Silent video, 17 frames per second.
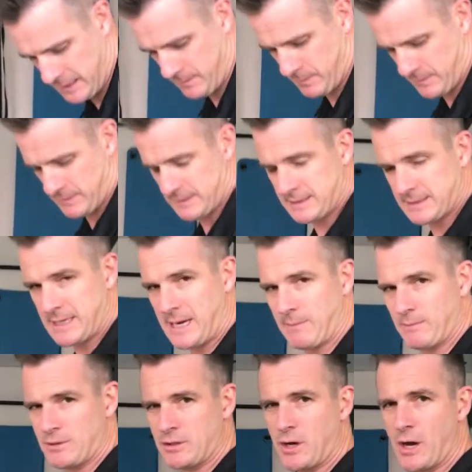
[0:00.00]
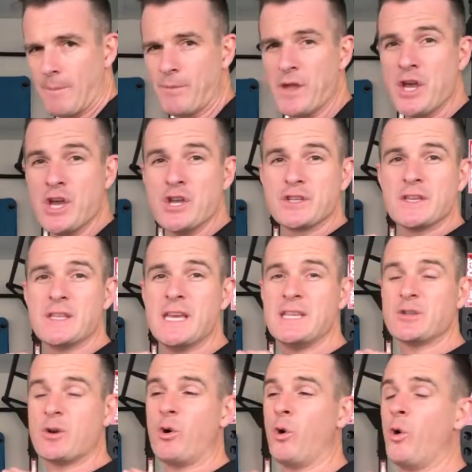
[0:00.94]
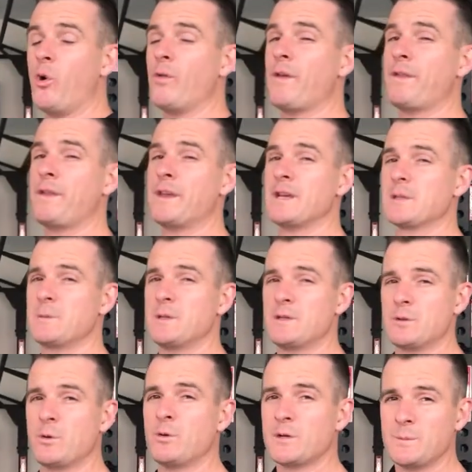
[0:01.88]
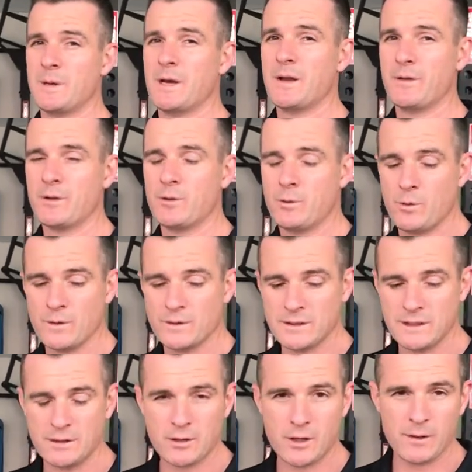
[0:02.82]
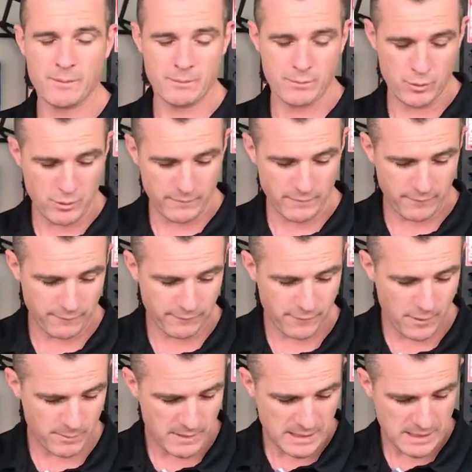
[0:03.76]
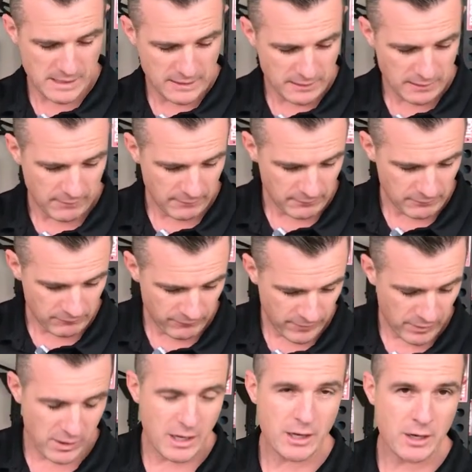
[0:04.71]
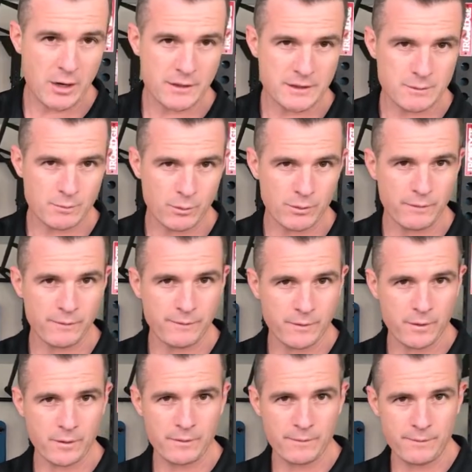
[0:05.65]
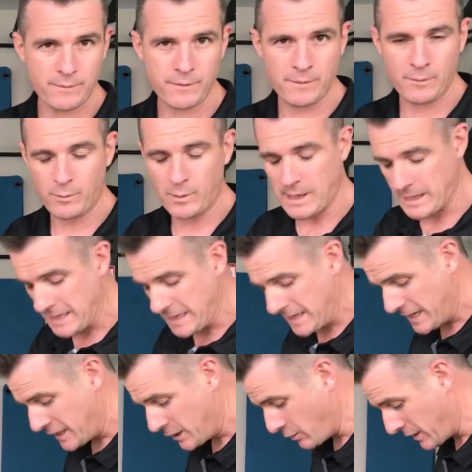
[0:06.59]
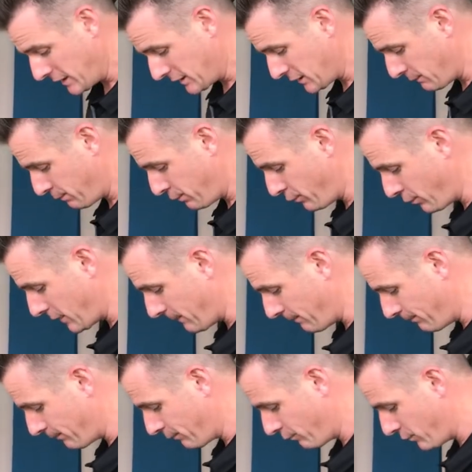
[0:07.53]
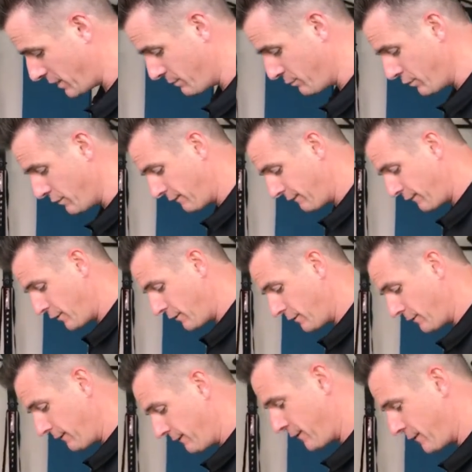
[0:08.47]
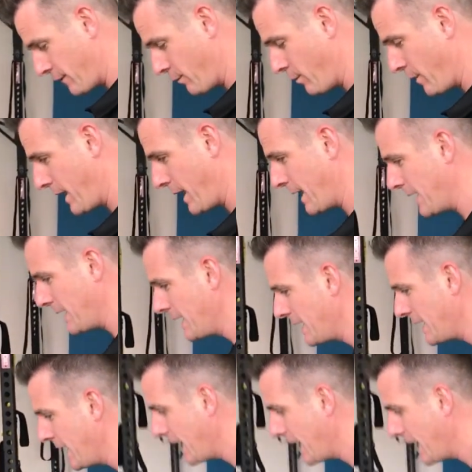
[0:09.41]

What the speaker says: the hip at the same time? So these are all the things we talked about in the course and got them moving from very close to the wall to further and further away. You'll get to the point where you move further and further away